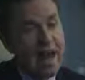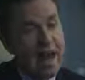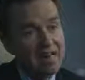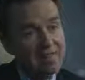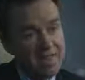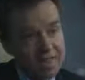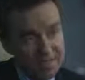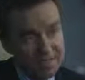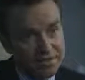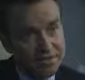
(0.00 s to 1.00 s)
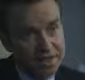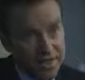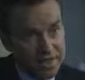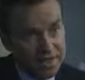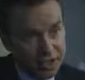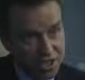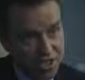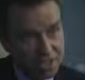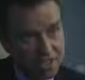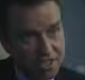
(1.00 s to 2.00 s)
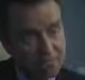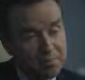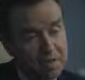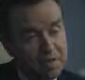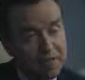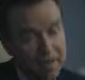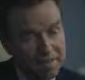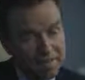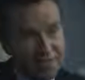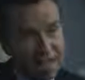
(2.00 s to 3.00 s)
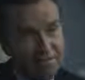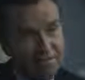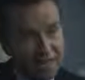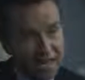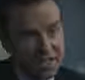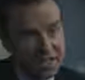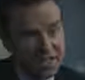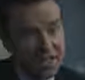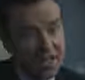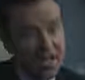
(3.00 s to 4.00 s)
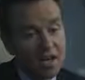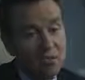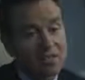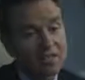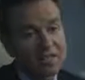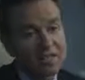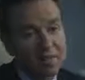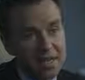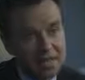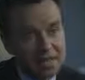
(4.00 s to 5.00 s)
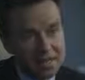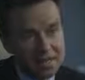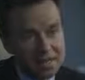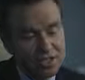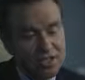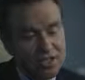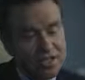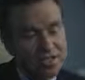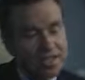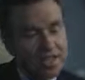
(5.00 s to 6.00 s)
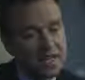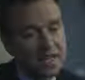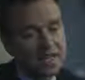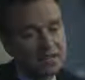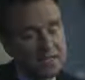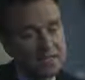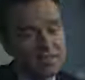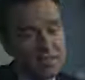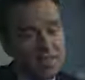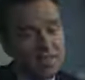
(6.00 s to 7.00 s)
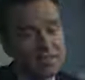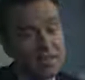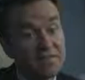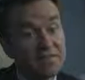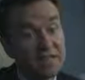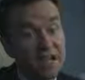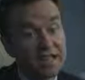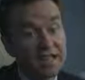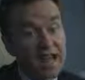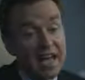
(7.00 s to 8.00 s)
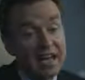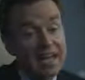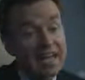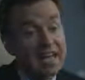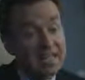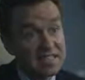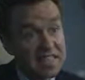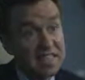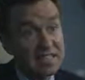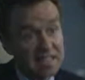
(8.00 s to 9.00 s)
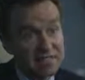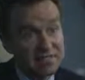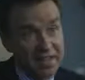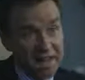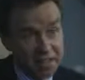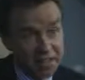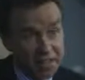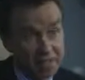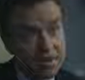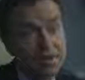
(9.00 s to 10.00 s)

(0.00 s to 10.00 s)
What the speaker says: have this genetic change, this BRAF amplification. And what this means essentially is, this is, if you like, an Achilles heel of the cancer,